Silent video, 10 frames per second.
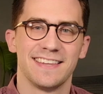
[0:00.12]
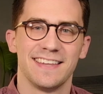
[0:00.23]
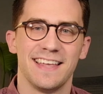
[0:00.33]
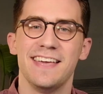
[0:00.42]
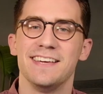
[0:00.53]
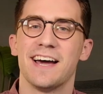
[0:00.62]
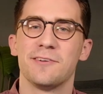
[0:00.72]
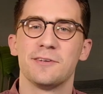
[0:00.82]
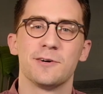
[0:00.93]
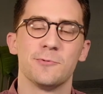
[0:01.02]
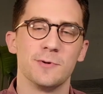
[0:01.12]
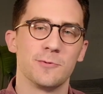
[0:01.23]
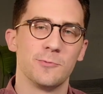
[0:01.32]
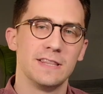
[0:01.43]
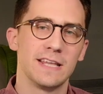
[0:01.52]
Hey, Kyle here with
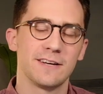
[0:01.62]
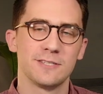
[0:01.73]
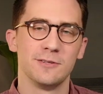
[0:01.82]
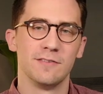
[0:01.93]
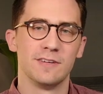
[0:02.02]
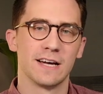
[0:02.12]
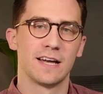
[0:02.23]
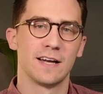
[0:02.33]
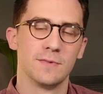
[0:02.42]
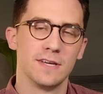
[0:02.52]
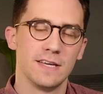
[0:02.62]
winthehouseyoulove.com.